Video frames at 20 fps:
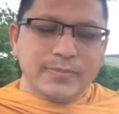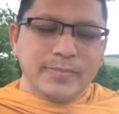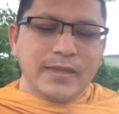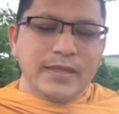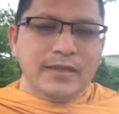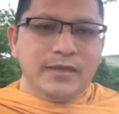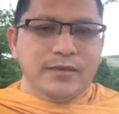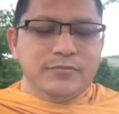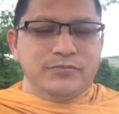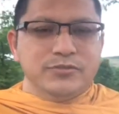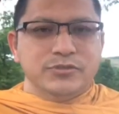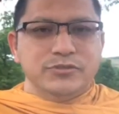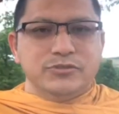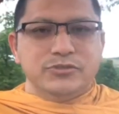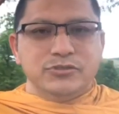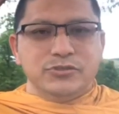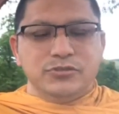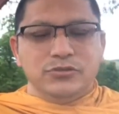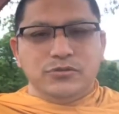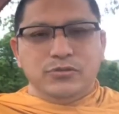able
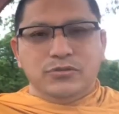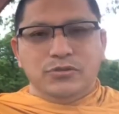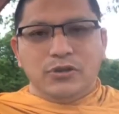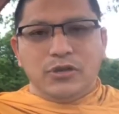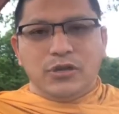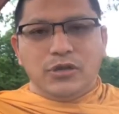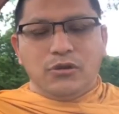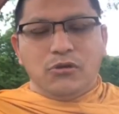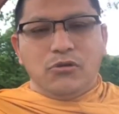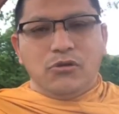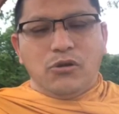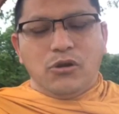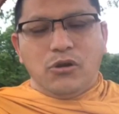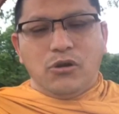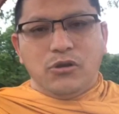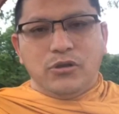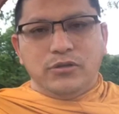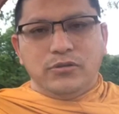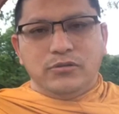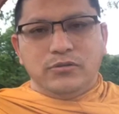to go
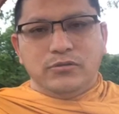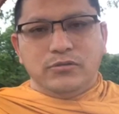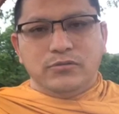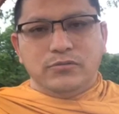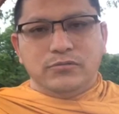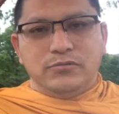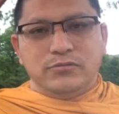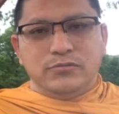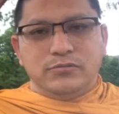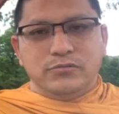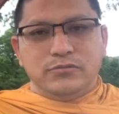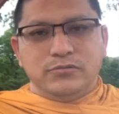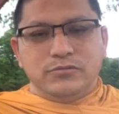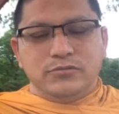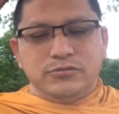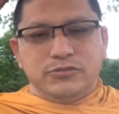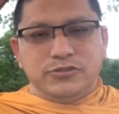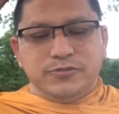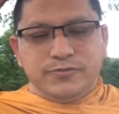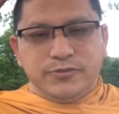on
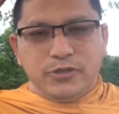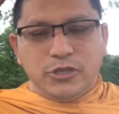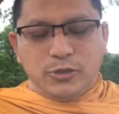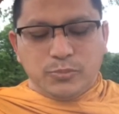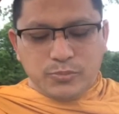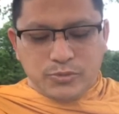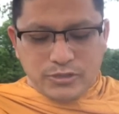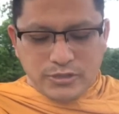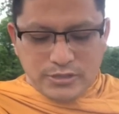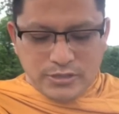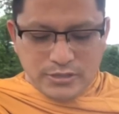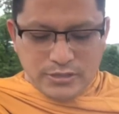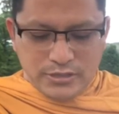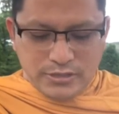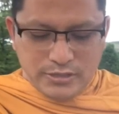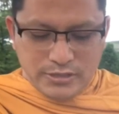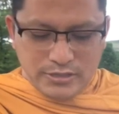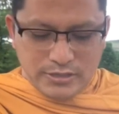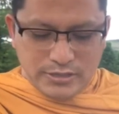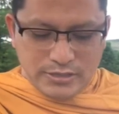to develop.
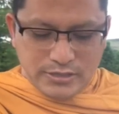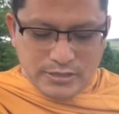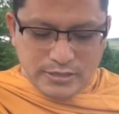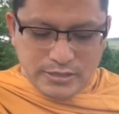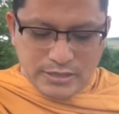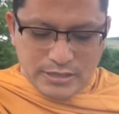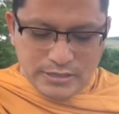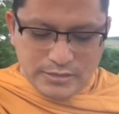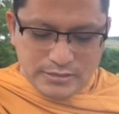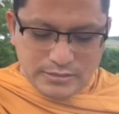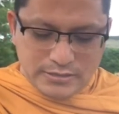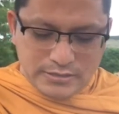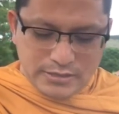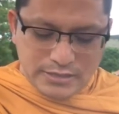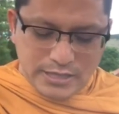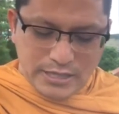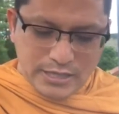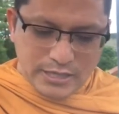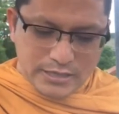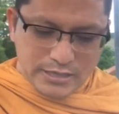And
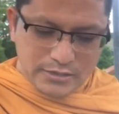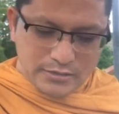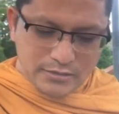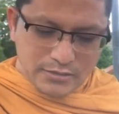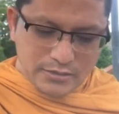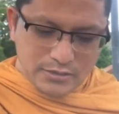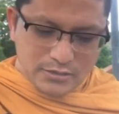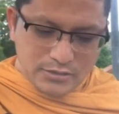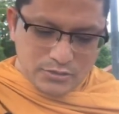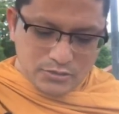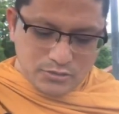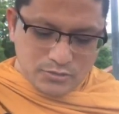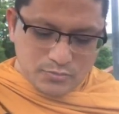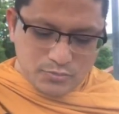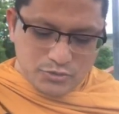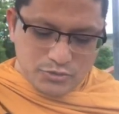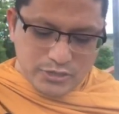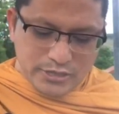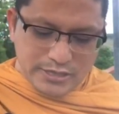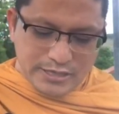here the
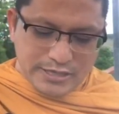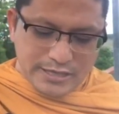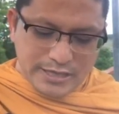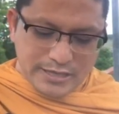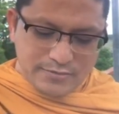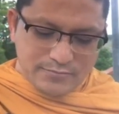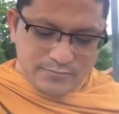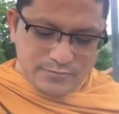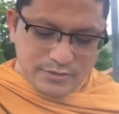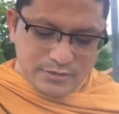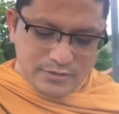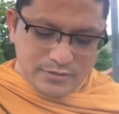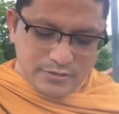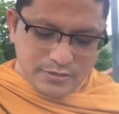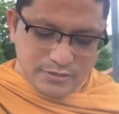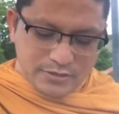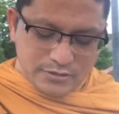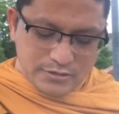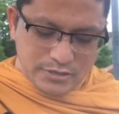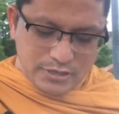Buddha gave
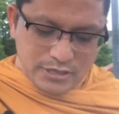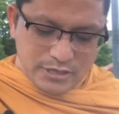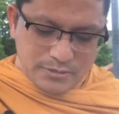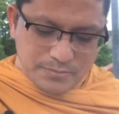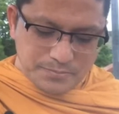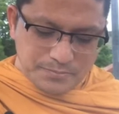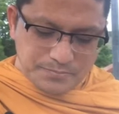the